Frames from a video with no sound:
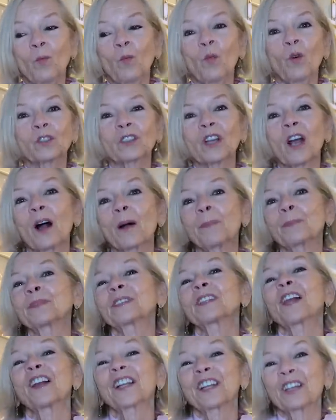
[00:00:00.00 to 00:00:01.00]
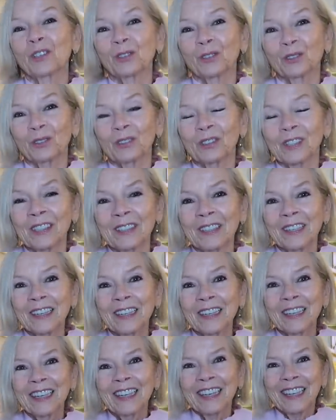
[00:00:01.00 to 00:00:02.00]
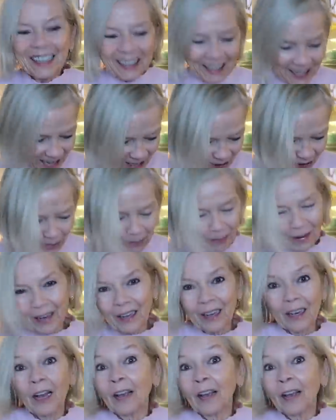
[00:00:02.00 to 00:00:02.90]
what upcycled cashmere.